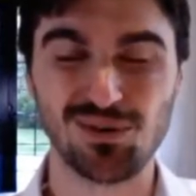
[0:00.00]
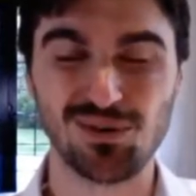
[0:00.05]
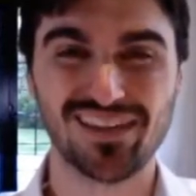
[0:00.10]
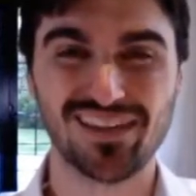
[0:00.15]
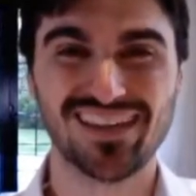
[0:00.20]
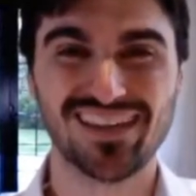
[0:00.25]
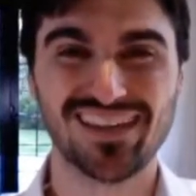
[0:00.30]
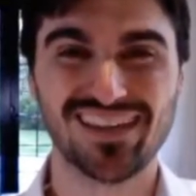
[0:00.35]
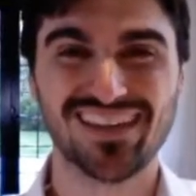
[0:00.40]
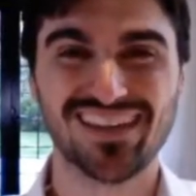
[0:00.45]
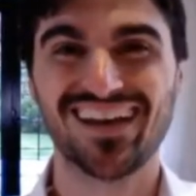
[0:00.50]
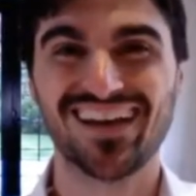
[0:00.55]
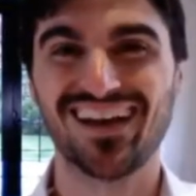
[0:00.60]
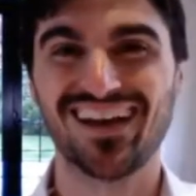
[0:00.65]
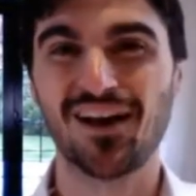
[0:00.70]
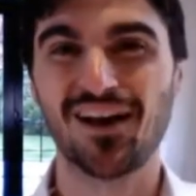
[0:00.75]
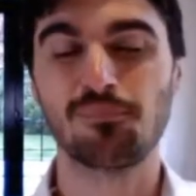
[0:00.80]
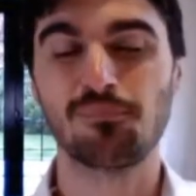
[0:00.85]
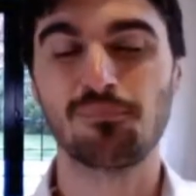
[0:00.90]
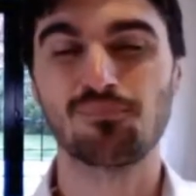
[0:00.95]
But
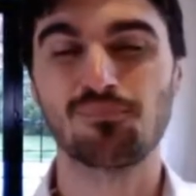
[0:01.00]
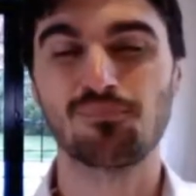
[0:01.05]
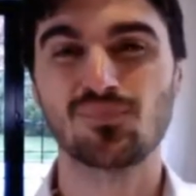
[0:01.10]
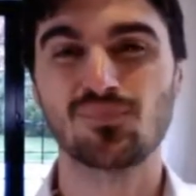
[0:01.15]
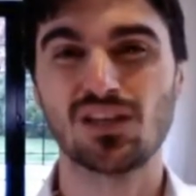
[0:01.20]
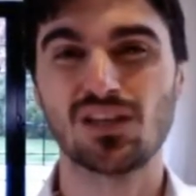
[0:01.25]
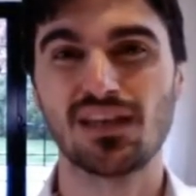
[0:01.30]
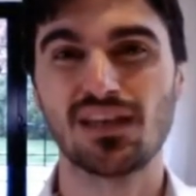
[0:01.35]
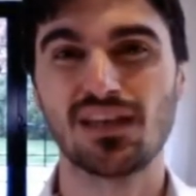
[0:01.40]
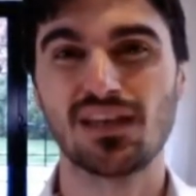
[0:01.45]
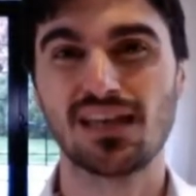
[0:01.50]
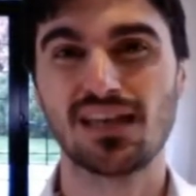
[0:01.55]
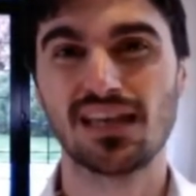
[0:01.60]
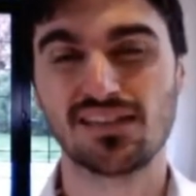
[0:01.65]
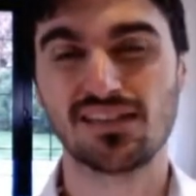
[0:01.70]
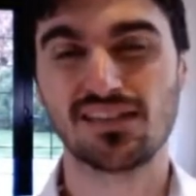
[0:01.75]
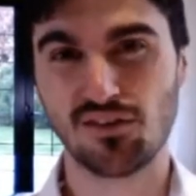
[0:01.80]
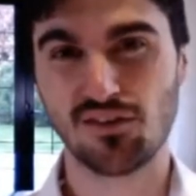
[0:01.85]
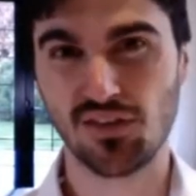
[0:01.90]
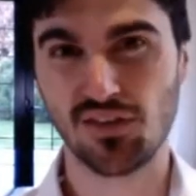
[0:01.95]
um,
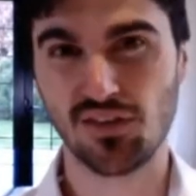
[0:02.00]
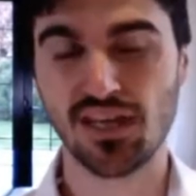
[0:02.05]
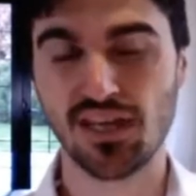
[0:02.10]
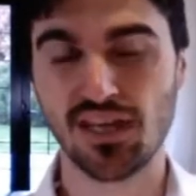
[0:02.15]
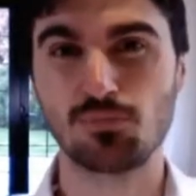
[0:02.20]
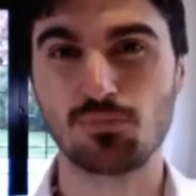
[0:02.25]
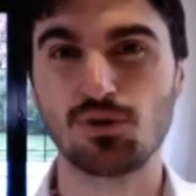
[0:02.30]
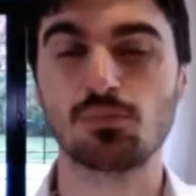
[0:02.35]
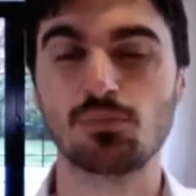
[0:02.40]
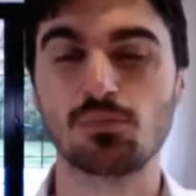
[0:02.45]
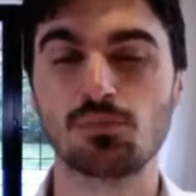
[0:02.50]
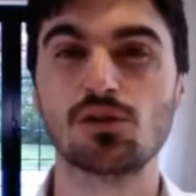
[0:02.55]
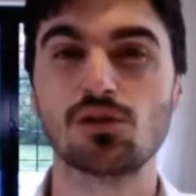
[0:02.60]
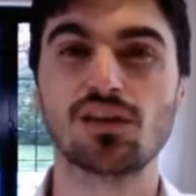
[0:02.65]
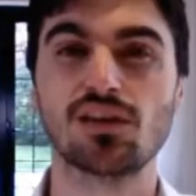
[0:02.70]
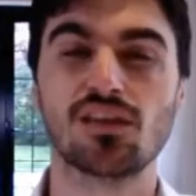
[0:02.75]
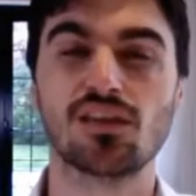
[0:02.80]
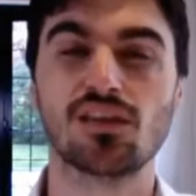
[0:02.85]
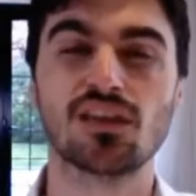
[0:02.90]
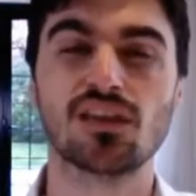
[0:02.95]
down on the hip, you're going to be
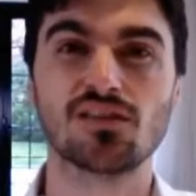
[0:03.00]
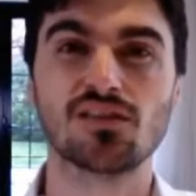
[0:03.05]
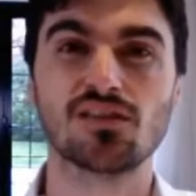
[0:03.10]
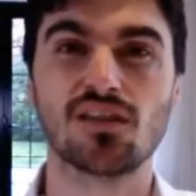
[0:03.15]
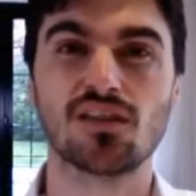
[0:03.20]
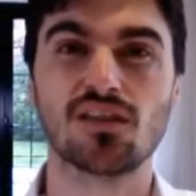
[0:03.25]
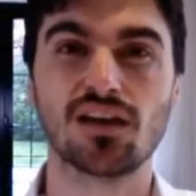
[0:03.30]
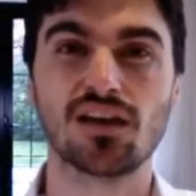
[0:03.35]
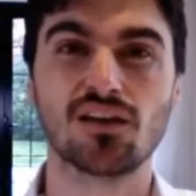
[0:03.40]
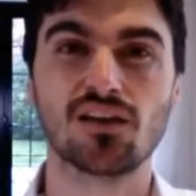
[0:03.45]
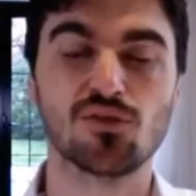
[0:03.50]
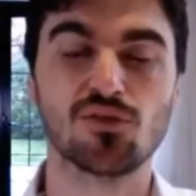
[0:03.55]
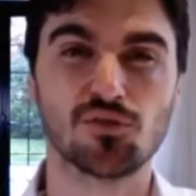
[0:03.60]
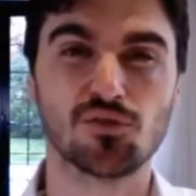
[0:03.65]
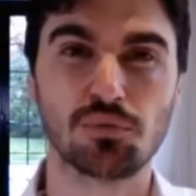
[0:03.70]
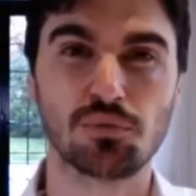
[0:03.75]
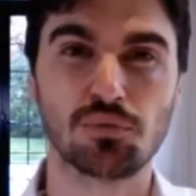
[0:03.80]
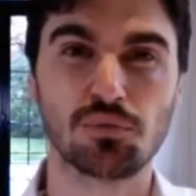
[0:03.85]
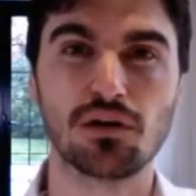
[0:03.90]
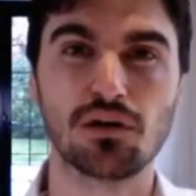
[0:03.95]
looking at things like the
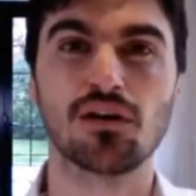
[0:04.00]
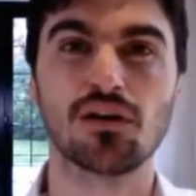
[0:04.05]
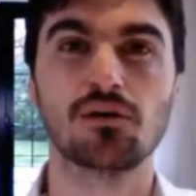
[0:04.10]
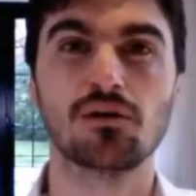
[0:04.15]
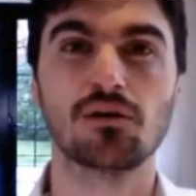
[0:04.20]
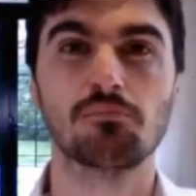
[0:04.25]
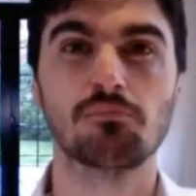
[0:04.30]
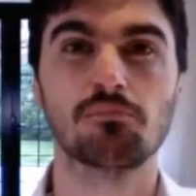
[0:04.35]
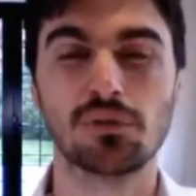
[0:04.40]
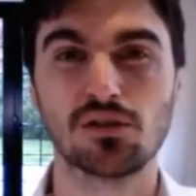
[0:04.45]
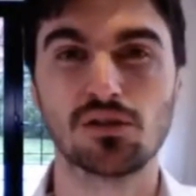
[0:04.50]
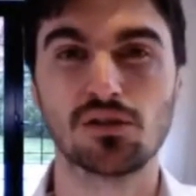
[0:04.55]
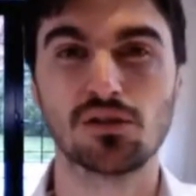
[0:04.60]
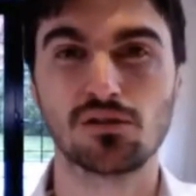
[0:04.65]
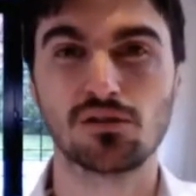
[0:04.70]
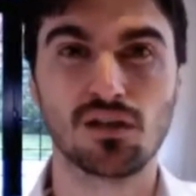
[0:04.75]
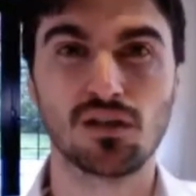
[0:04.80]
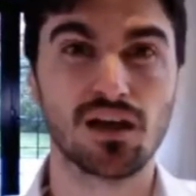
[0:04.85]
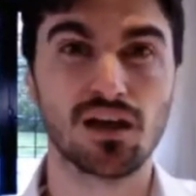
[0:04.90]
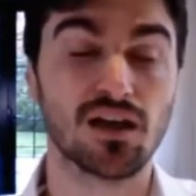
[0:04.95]
superior,
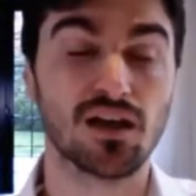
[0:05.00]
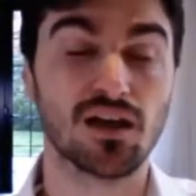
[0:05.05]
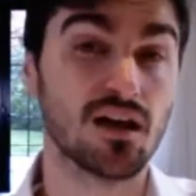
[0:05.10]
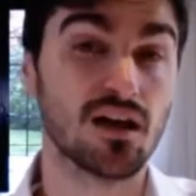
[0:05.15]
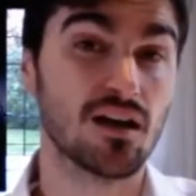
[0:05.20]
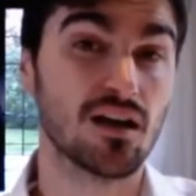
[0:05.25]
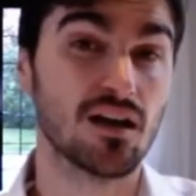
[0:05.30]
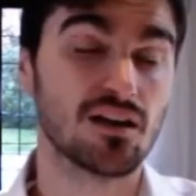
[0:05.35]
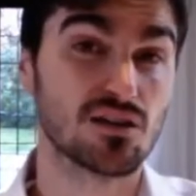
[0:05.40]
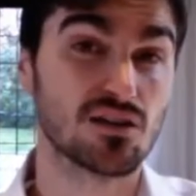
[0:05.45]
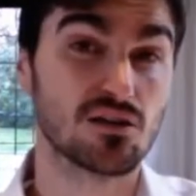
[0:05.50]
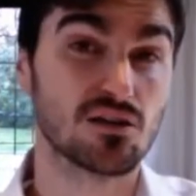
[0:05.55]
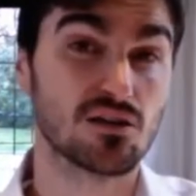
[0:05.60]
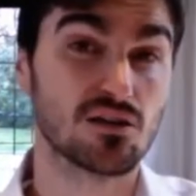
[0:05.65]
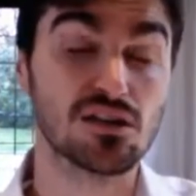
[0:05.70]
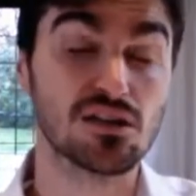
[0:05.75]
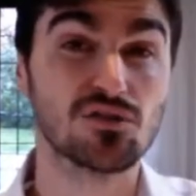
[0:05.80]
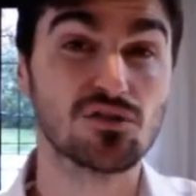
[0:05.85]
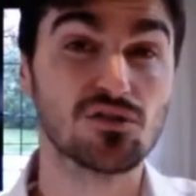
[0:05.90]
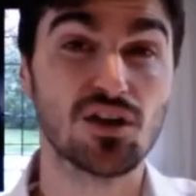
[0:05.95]
middle, uh,
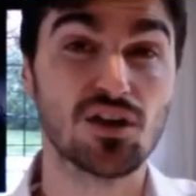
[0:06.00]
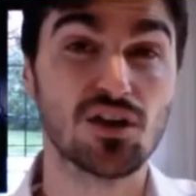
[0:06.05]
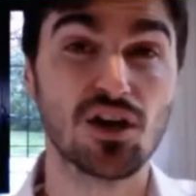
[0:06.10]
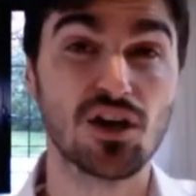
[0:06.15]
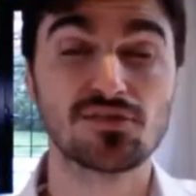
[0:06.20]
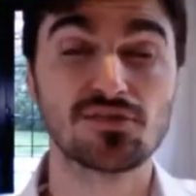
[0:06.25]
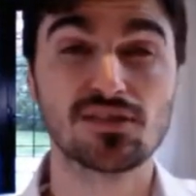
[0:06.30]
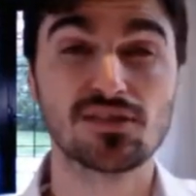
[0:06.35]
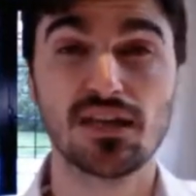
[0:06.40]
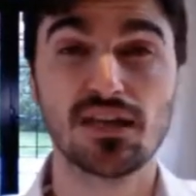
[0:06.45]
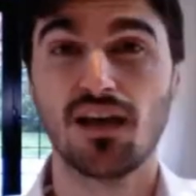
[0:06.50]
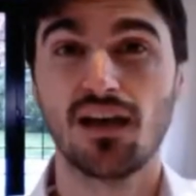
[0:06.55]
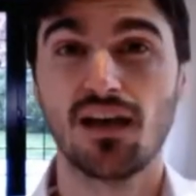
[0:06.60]
cluneal nerves.